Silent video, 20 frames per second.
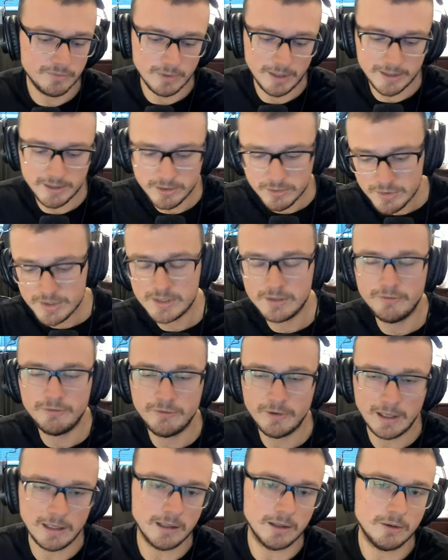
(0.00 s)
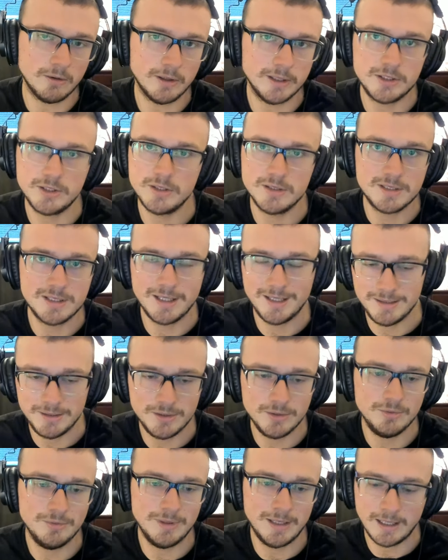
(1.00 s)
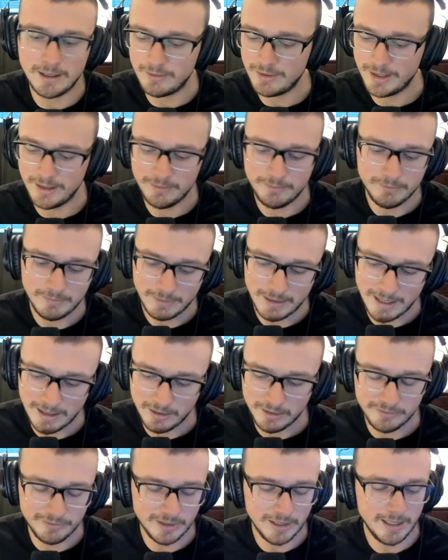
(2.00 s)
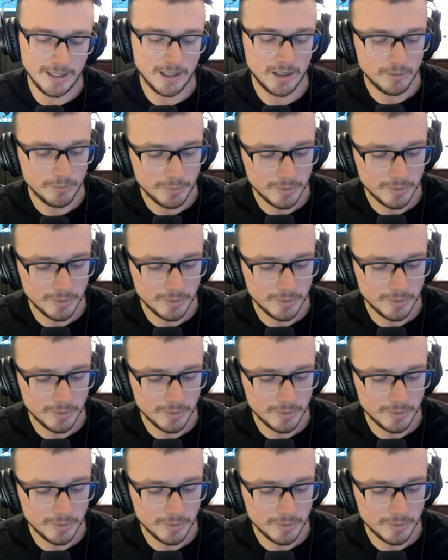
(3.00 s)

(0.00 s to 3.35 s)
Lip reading: used to follow. I shouldn't say I do now. I'm out of it now.